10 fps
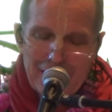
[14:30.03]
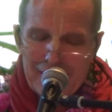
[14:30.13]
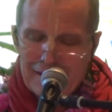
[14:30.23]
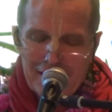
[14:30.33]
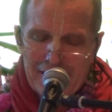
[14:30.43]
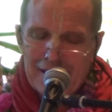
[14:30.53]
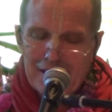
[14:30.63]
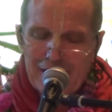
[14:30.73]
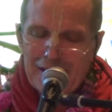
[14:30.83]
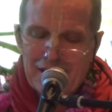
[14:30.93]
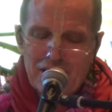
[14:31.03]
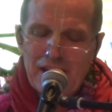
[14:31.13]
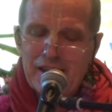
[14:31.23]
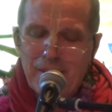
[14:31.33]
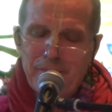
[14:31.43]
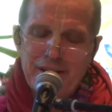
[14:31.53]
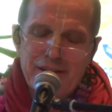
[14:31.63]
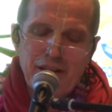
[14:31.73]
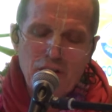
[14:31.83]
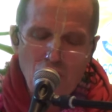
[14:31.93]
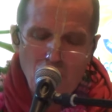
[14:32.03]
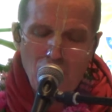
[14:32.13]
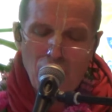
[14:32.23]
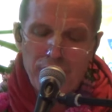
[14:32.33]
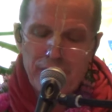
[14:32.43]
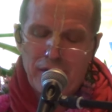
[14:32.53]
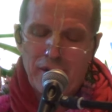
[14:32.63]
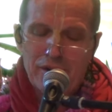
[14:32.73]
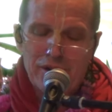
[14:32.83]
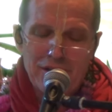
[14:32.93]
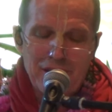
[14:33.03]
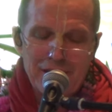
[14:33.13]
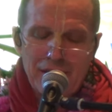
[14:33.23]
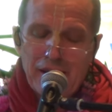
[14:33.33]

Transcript: the chitta means the core of the consciousness.